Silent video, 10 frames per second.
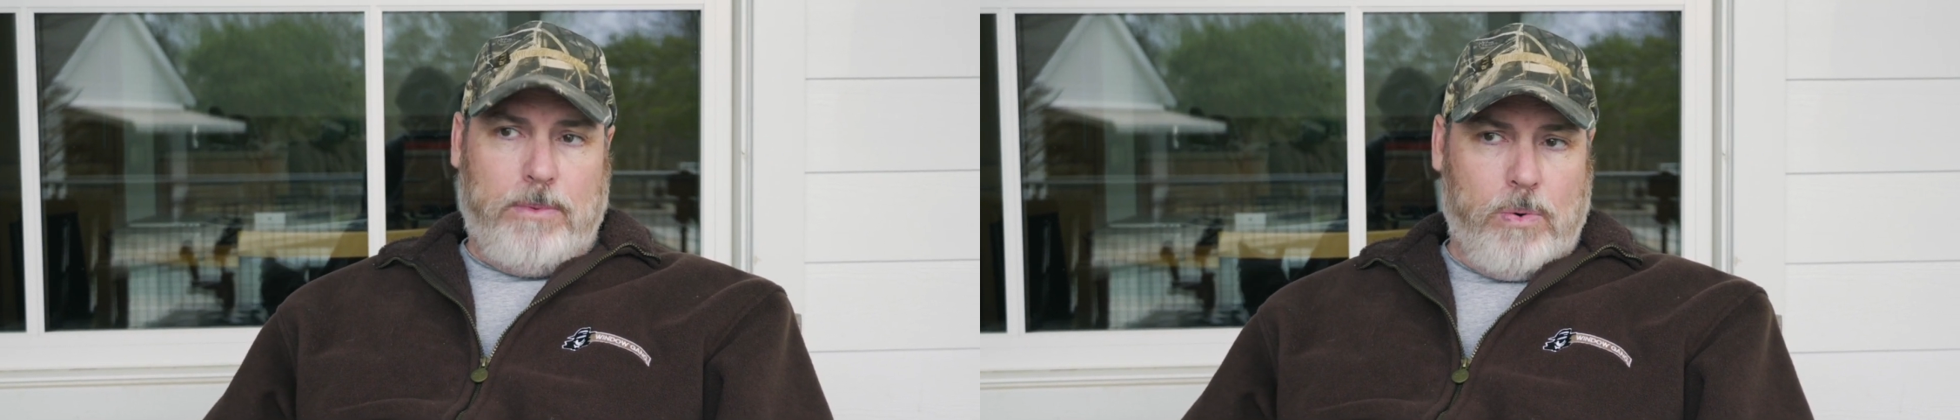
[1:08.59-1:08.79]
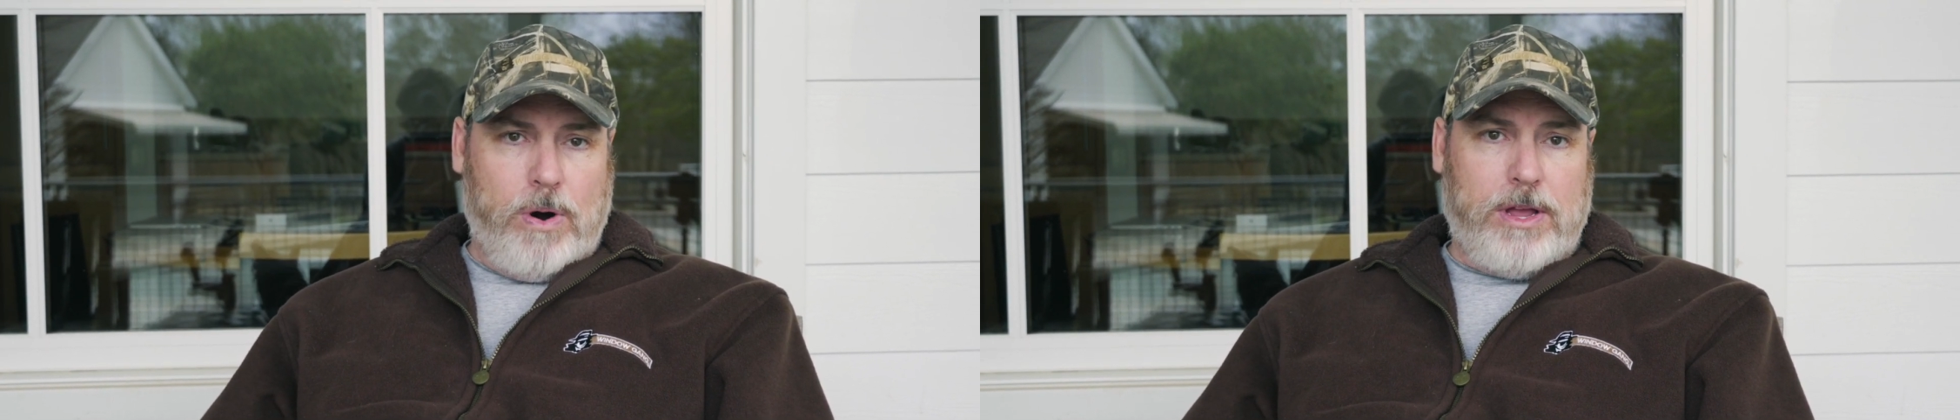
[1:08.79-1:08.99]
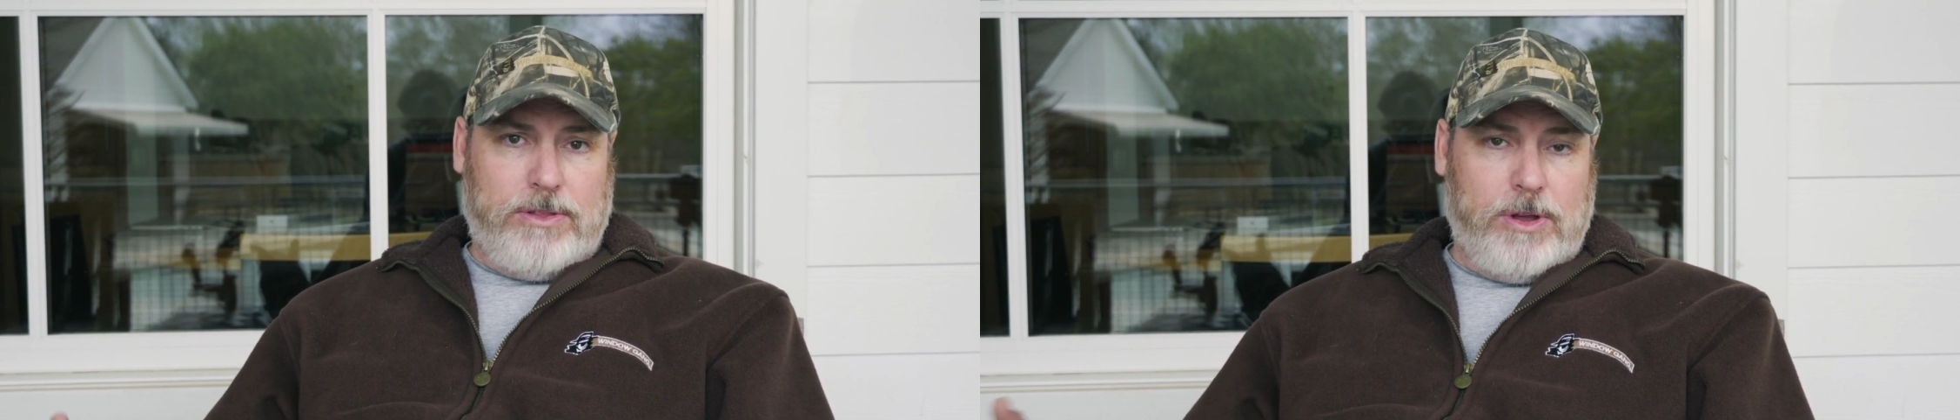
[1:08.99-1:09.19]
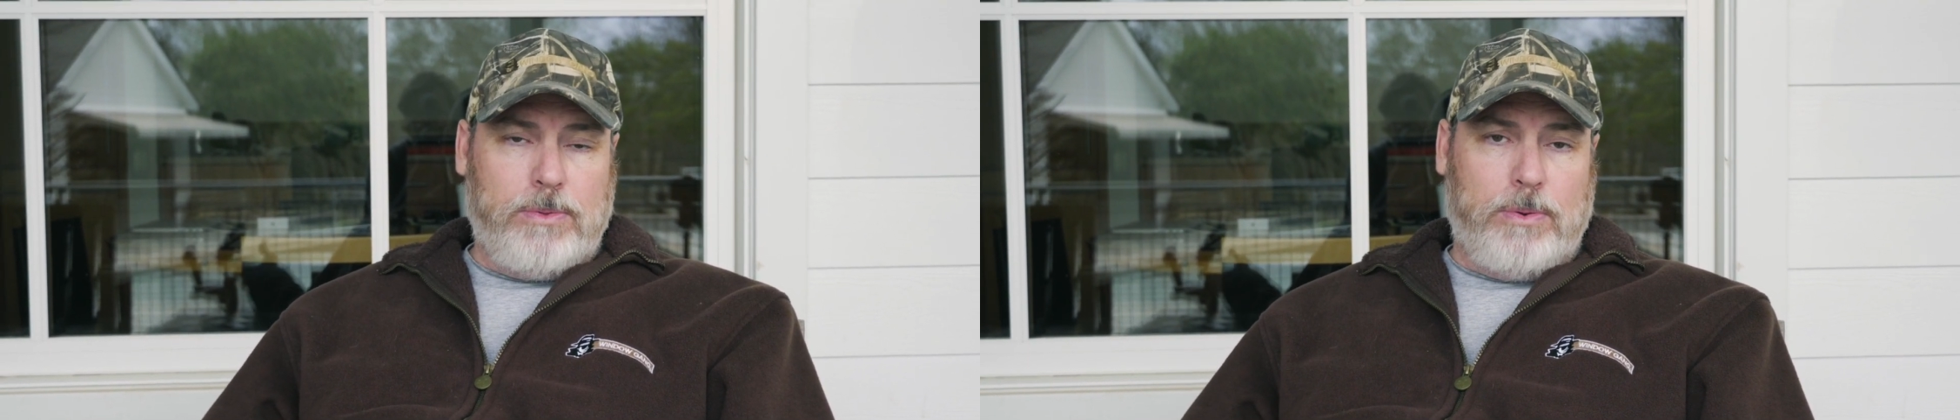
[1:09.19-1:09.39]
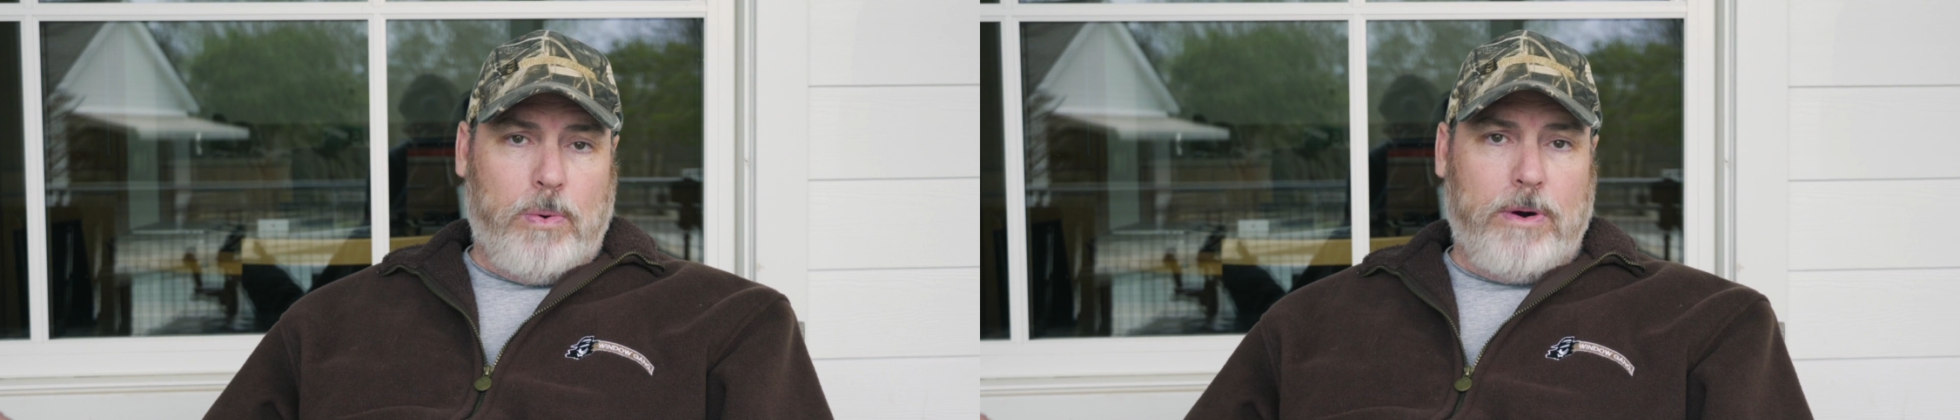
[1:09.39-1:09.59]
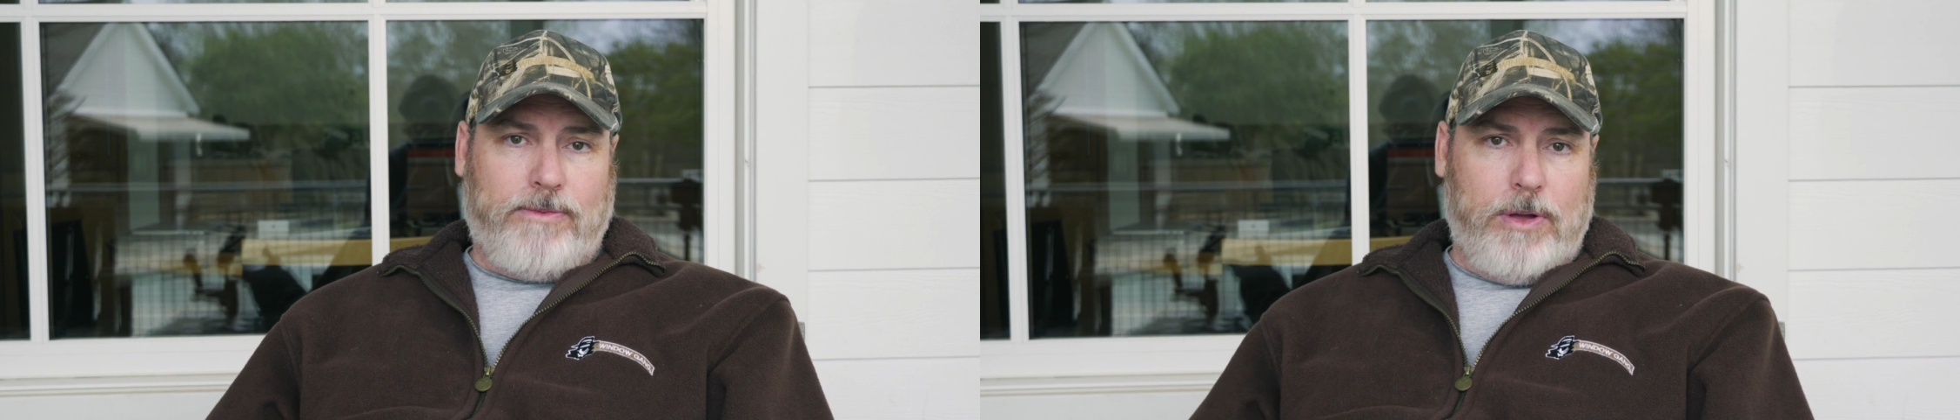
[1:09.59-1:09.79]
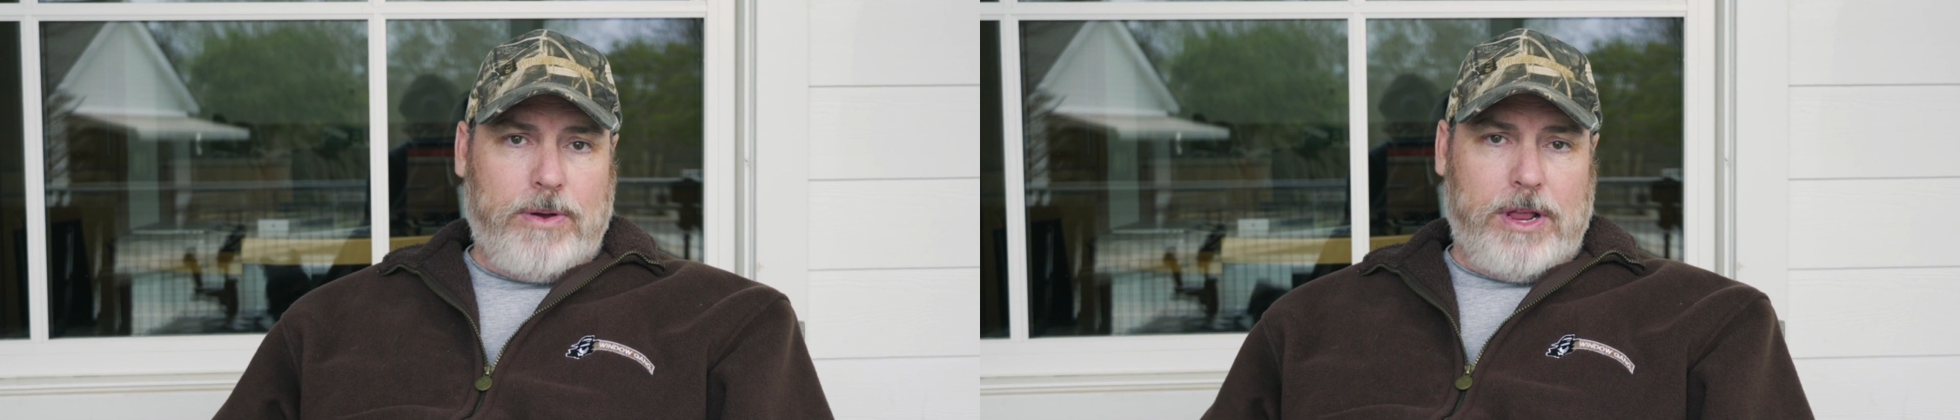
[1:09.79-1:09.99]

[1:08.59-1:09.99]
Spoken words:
working so the water flow